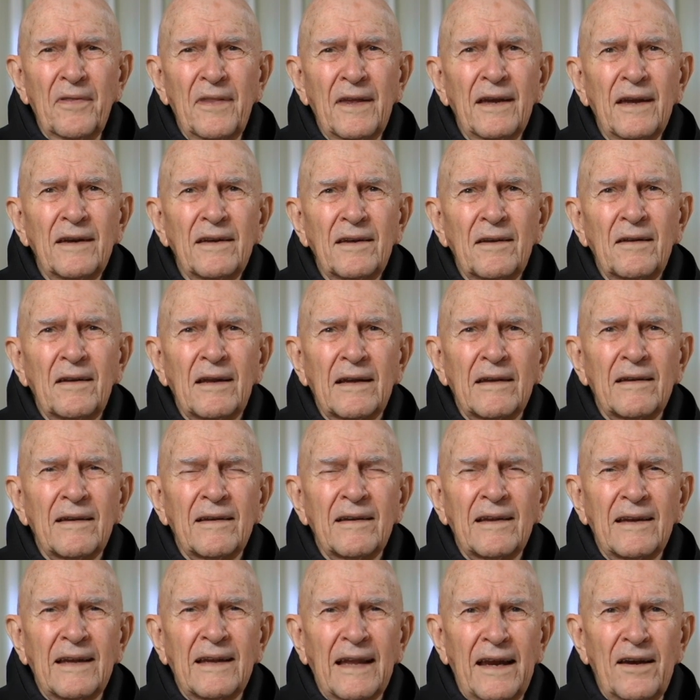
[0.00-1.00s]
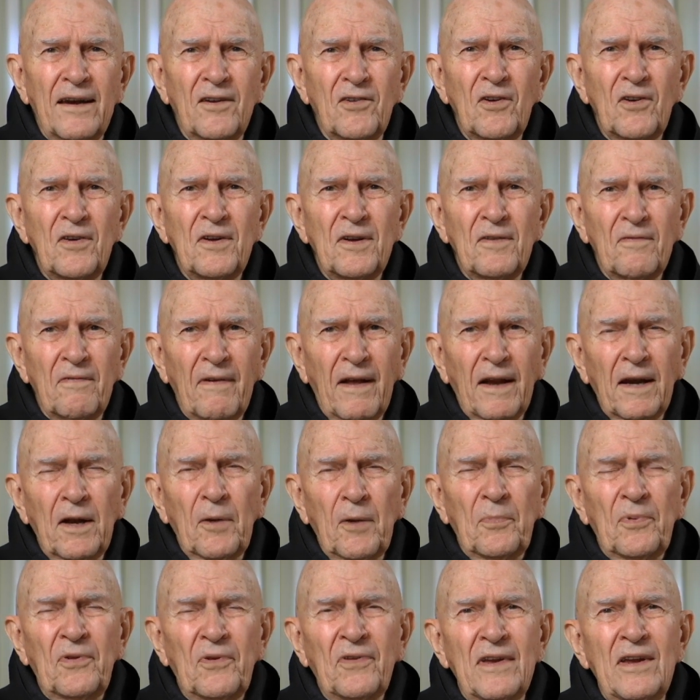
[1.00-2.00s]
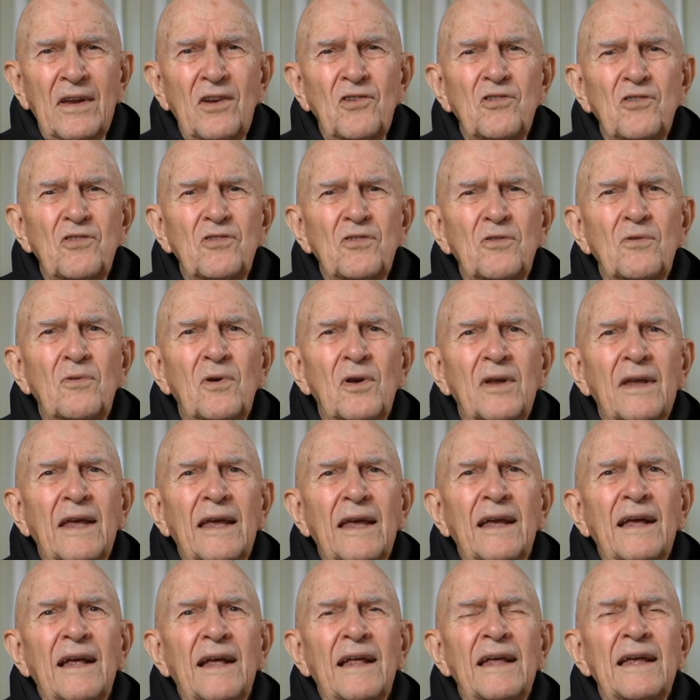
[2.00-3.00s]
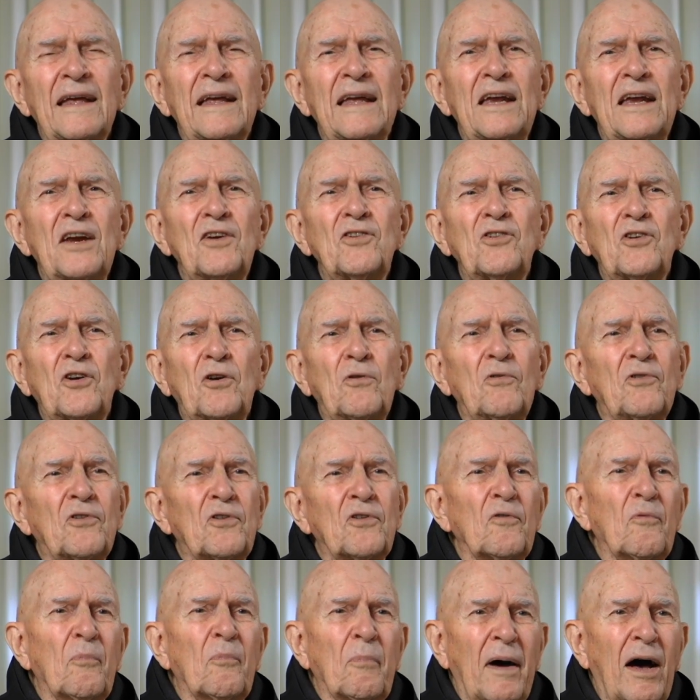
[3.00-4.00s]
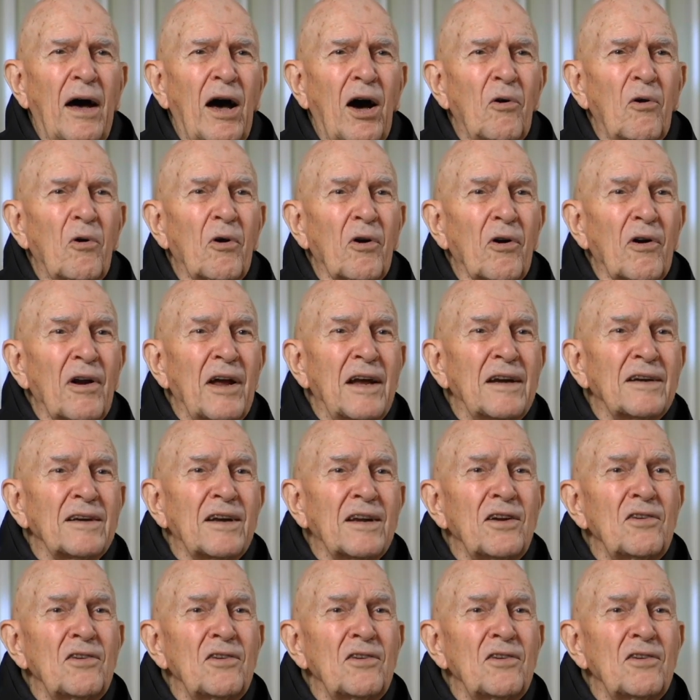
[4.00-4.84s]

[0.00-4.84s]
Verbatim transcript: that uh, later develops into issues of power and